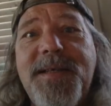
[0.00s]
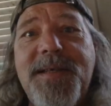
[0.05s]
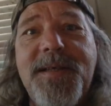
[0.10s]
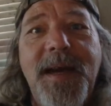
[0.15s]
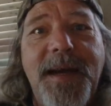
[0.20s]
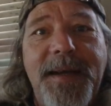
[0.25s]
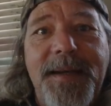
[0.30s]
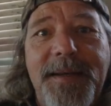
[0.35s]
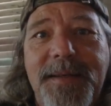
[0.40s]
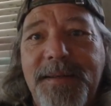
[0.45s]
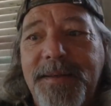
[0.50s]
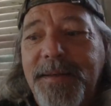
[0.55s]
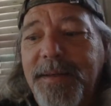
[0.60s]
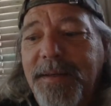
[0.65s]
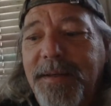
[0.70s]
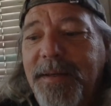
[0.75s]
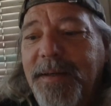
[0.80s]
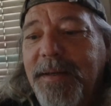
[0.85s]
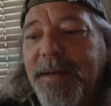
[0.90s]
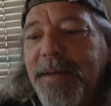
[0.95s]
Last night,
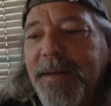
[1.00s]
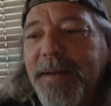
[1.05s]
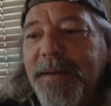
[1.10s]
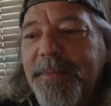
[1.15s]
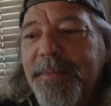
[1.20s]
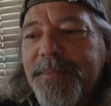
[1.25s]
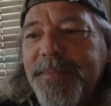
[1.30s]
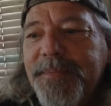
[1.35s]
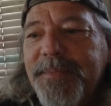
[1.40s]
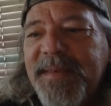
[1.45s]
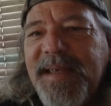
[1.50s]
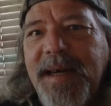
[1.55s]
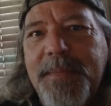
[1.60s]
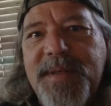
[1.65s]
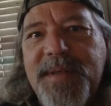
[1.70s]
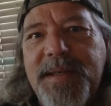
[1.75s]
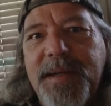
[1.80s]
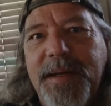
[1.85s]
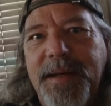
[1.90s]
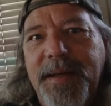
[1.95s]

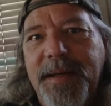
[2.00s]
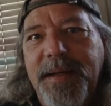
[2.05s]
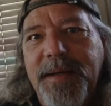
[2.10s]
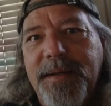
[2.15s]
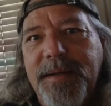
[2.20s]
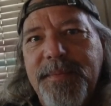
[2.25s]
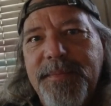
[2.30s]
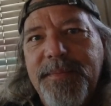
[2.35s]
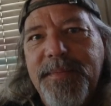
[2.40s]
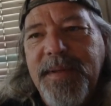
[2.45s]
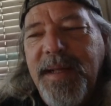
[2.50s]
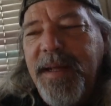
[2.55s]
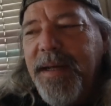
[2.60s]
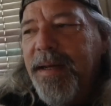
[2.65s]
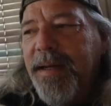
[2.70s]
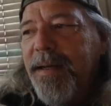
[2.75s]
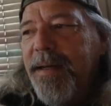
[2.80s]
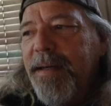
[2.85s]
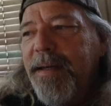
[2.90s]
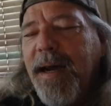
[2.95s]
I'm sitting here
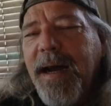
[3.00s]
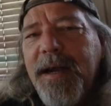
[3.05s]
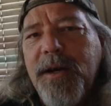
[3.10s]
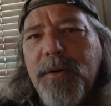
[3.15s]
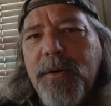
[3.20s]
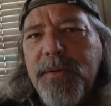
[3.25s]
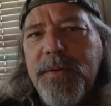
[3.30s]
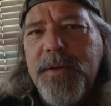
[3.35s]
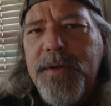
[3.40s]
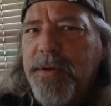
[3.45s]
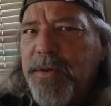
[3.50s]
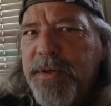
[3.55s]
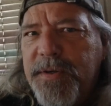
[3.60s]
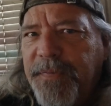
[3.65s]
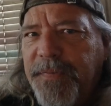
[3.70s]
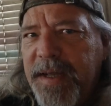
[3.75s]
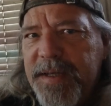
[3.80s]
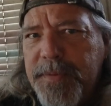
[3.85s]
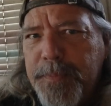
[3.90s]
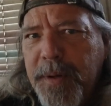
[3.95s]
and I don't
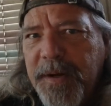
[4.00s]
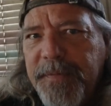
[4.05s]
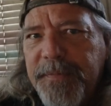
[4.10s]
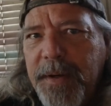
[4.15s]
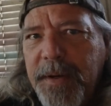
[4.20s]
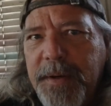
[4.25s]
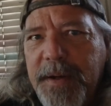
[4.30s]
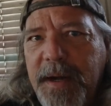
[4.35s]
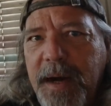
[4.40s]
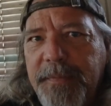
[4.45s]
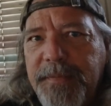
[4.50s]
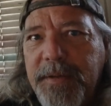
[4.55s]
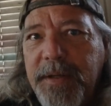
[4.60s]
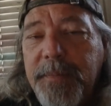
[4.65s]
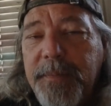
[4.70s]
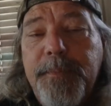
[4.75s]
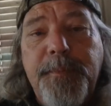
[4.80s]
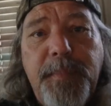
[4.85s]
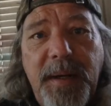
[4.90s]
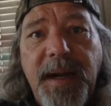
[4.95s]
use Facebook very
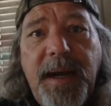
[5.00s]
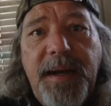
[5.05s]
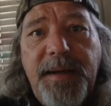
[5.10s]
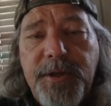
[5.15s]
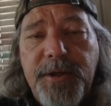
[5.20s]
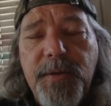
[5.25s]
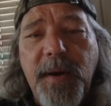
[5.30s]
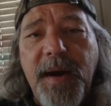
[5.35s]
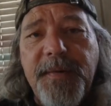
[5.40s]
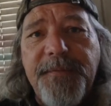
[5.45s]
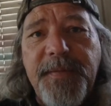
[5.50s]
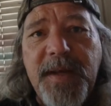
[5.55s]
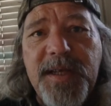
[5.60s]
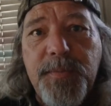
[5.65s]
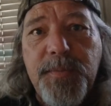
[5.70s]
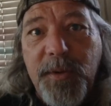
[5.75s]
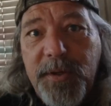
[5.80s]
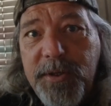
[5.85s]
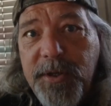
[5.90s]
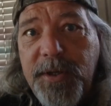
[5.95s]
often, but I do have
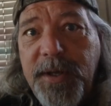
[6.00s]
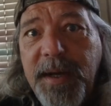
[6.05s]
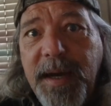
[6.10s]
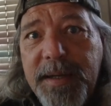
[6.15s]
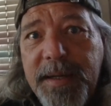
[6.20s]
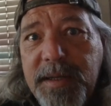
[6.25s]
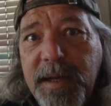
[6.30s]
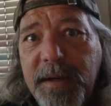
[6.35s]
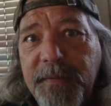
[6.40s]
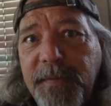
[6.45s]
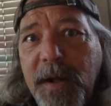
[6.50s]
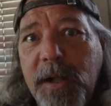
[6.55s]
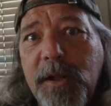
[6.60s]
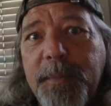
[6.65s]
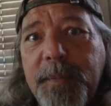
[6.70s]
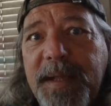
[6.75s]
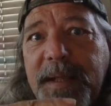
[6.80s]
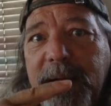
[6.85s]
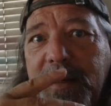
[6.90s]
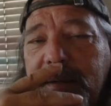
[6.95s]
Facebook, so you guys can
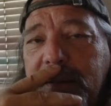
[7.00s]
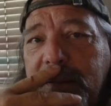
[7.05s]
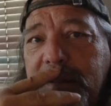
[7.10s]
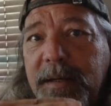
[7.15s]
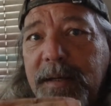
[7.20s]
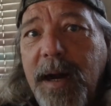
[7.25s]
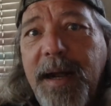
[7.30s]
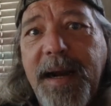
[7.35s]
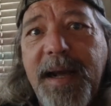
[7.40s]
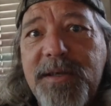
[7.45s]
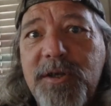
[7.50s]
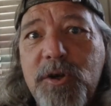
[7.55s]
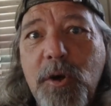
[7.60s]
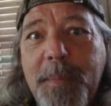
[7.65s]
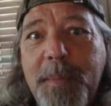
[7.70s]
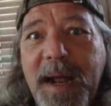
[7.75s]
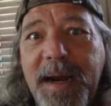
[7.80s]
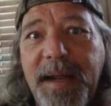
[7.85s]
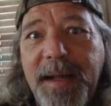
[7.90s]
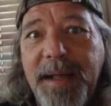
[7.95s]
follow me there. Not as
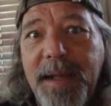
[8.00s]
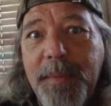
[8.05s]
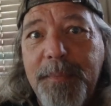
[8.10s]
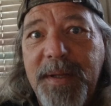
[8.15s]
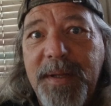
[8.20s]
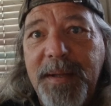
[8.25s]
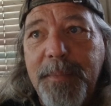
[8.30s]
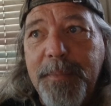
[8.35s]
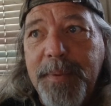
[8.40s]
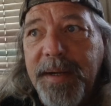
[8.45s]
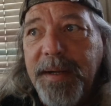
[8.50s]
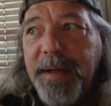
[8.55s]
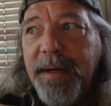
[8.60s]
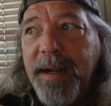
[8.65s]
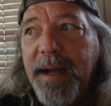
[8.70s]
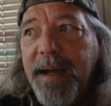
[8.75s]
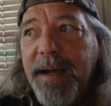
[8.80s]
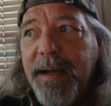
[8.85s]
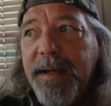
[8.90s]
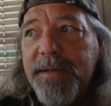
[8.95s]
Nomadic Hippie,
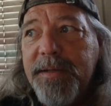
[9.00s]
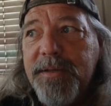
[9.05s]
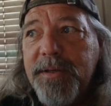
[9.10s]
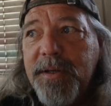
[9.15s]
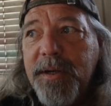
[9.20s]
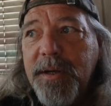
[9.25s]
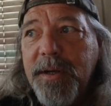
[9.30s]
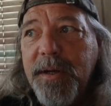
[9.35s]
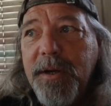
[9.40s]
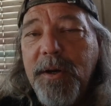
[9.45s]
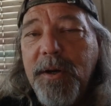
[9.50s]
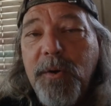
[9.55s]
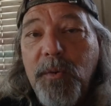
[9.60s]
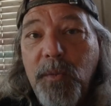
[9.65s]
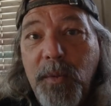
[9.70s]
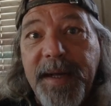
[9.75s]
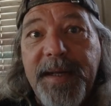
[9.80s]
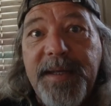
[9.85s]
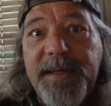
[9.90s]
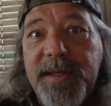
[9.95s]
but as
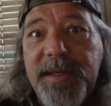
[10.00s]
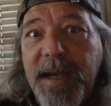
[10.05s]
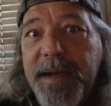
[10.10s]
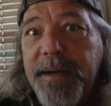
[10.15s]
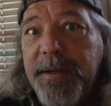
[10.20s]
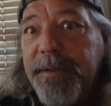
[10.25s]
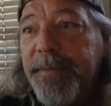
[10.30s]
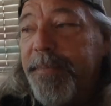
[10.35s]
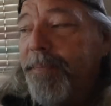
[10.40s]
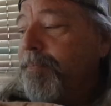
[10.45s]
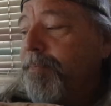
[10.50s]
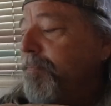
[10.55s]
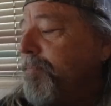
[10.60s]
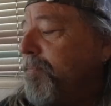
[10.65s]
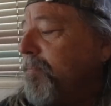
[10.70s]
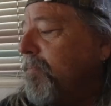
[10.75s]
Rick Sayer.